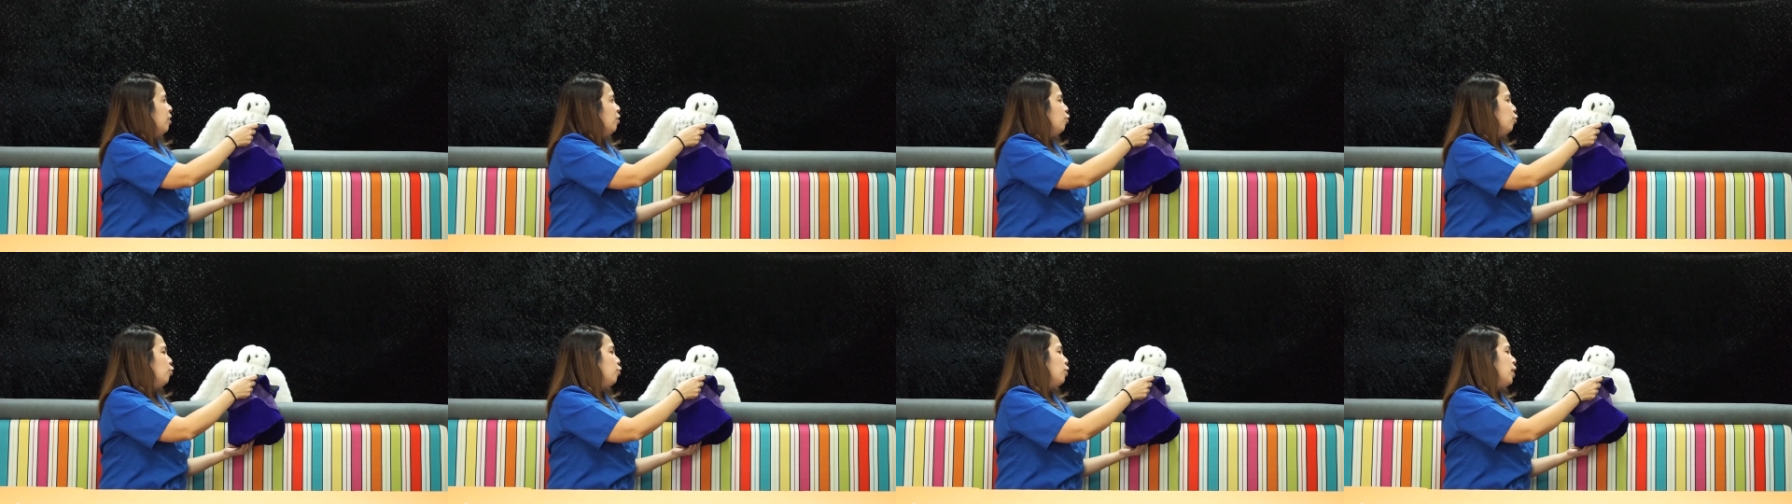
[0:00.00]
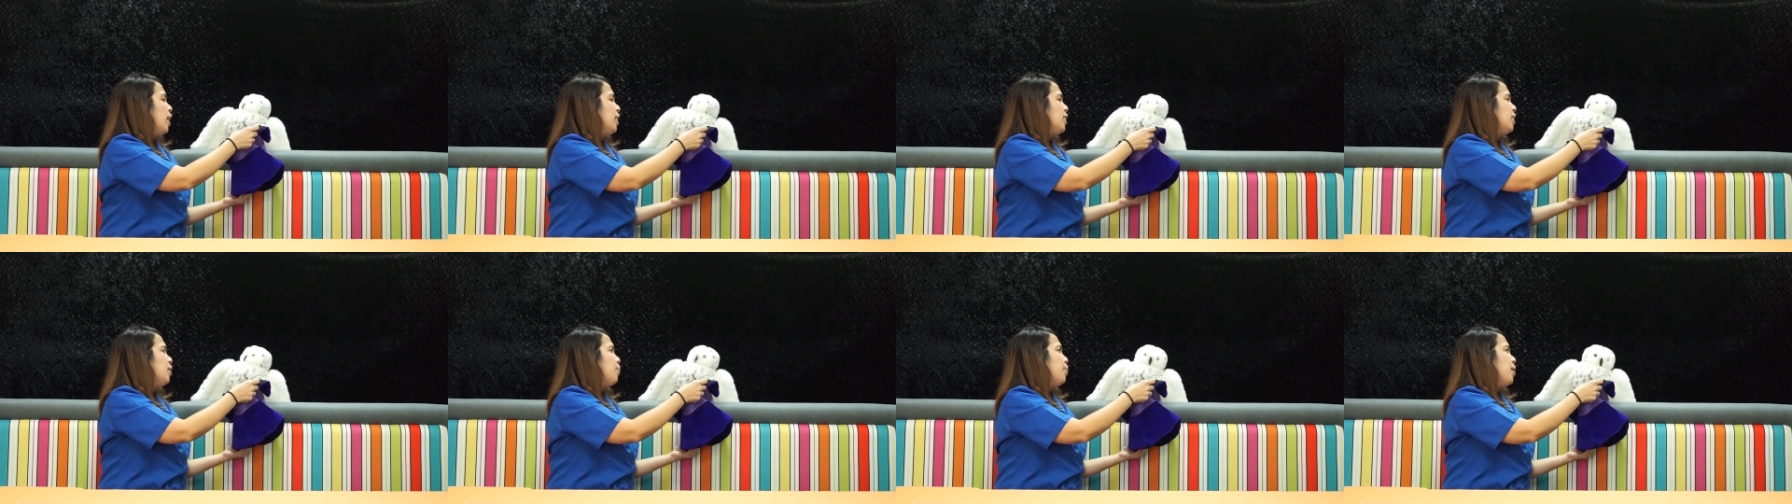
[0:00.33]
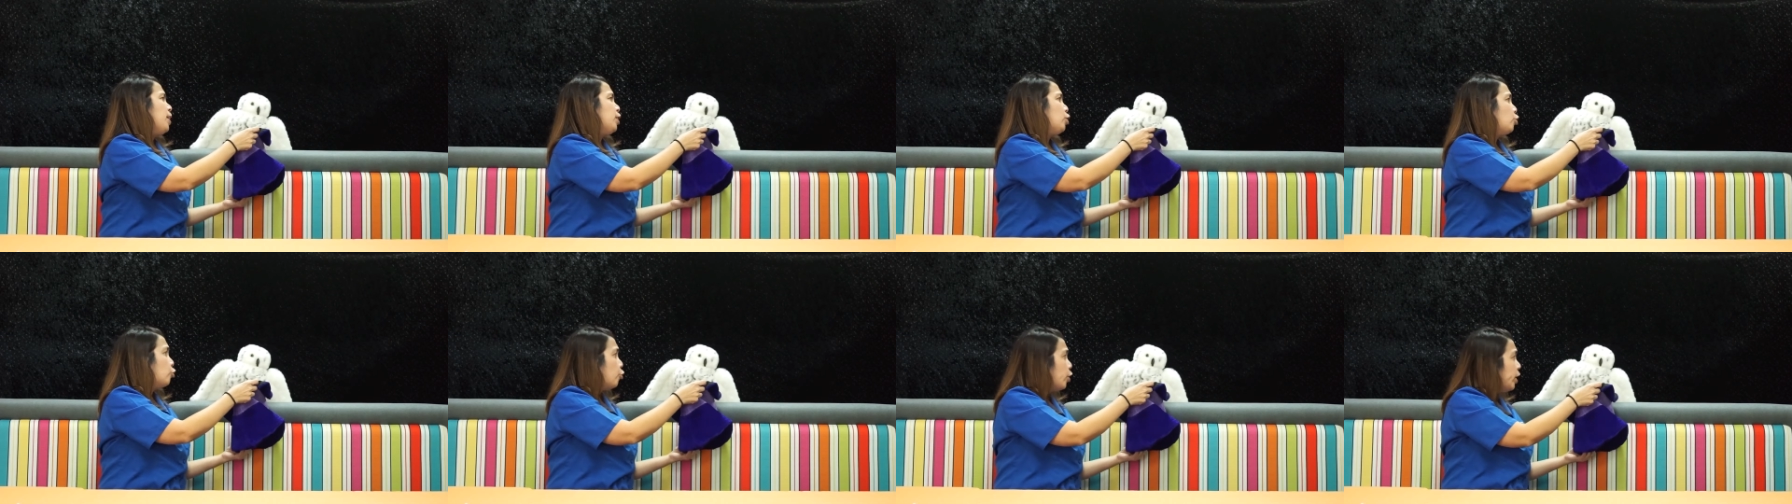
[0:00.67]
Oh, that's a
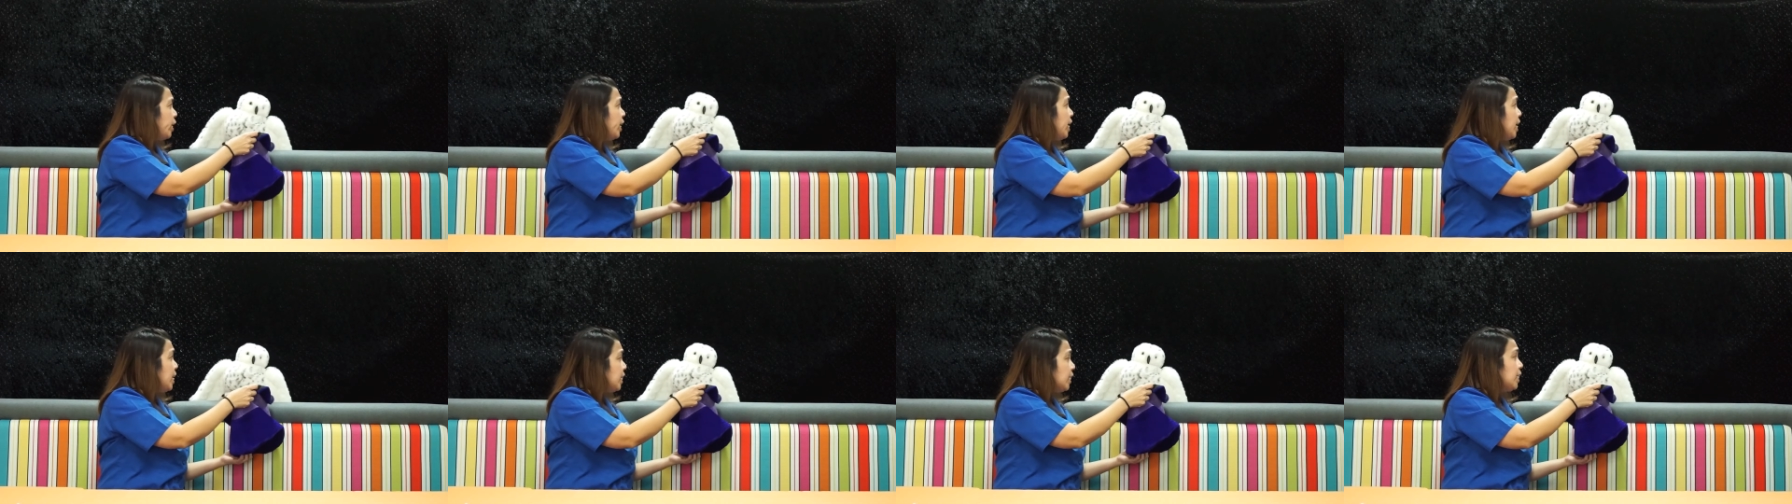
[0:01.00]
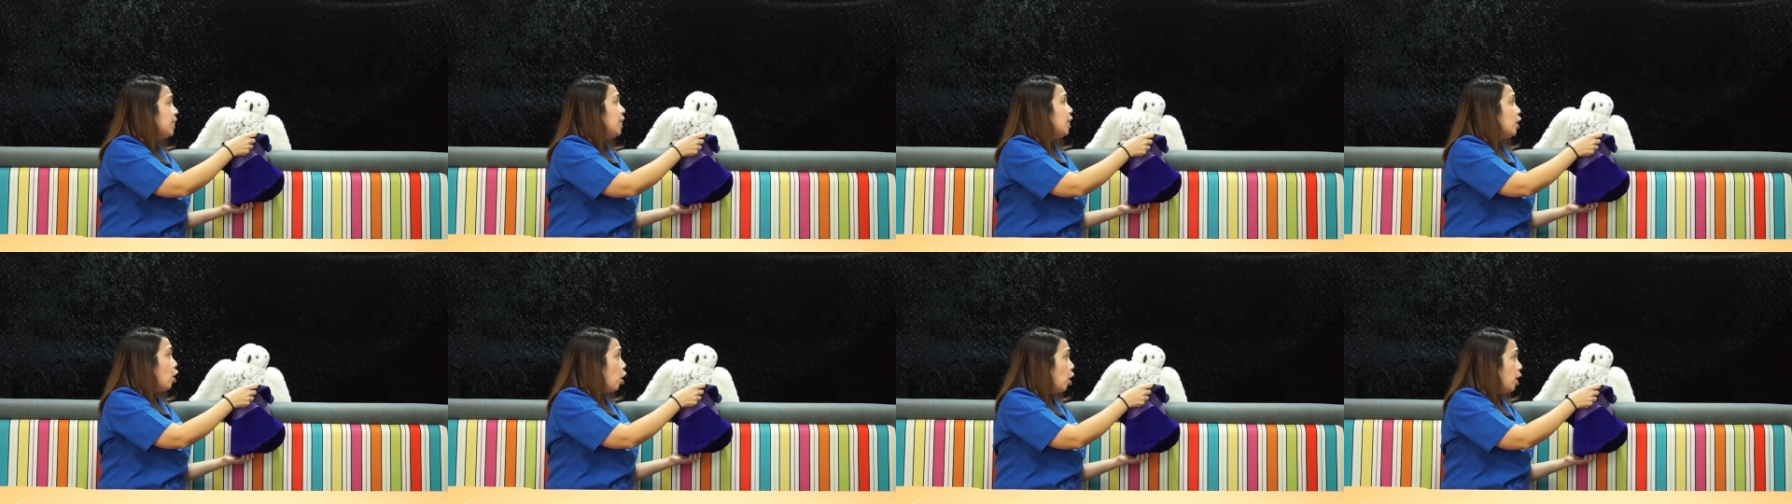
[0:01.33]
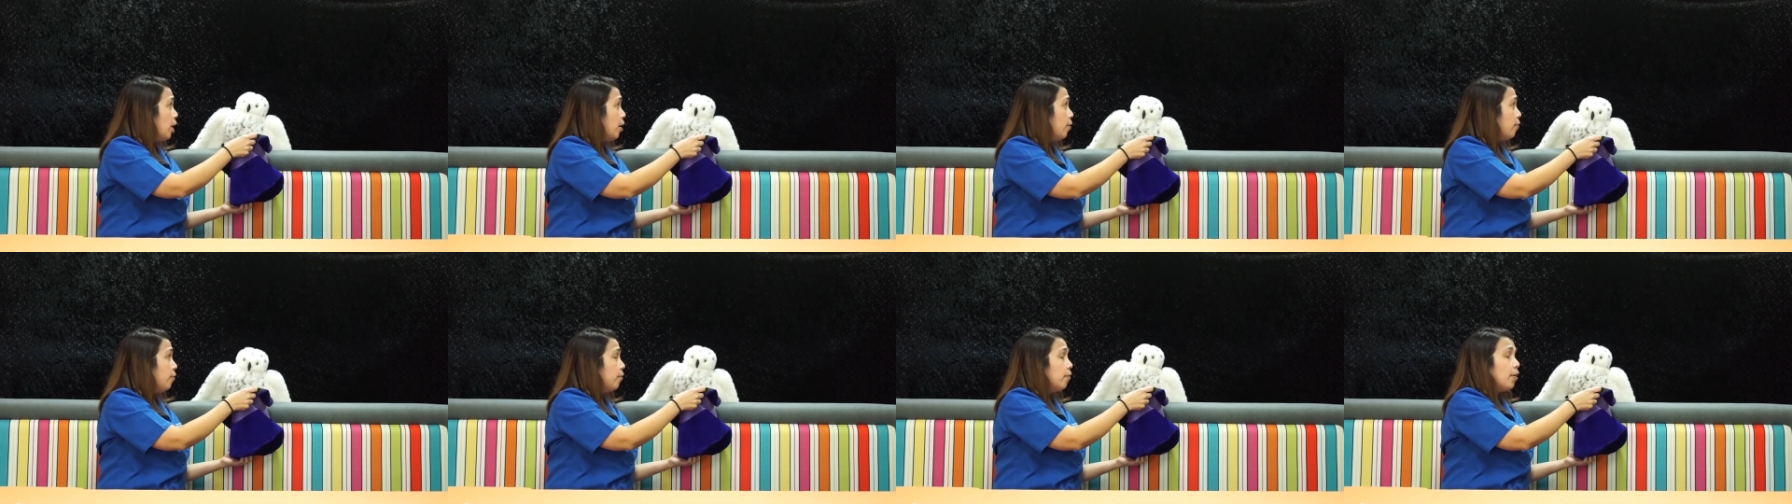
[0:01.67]
bit tricky, isn't it,
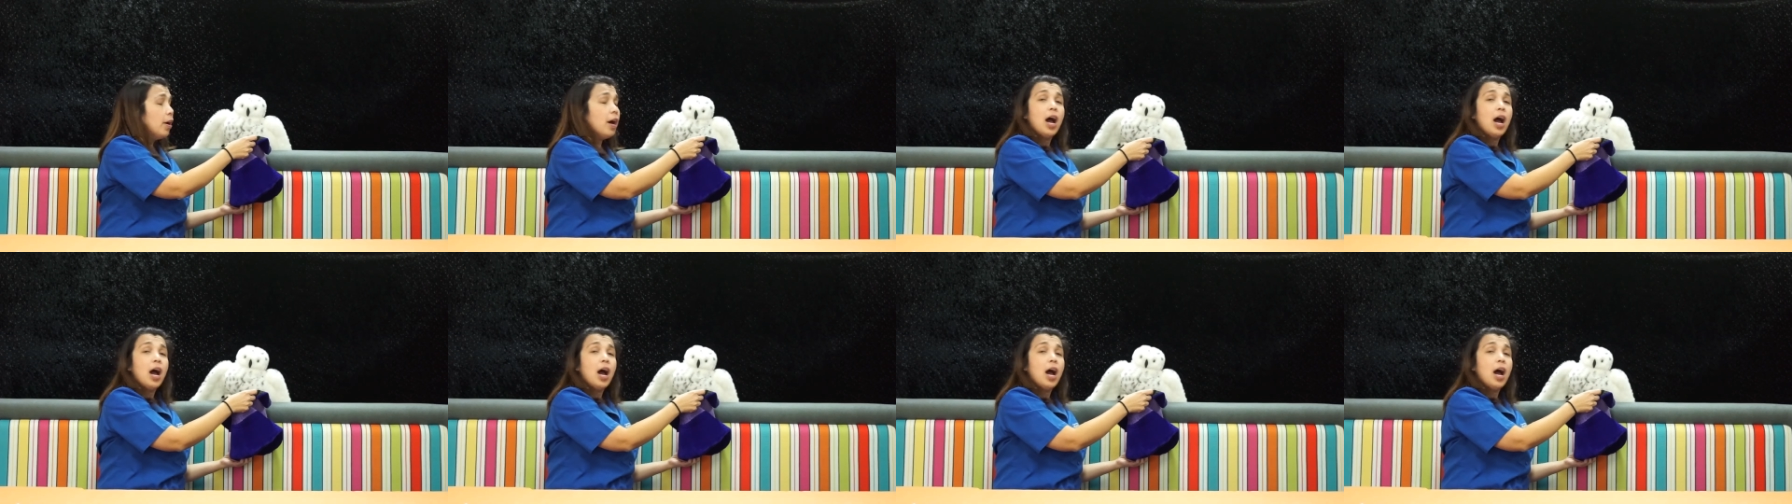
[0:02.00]
Olive?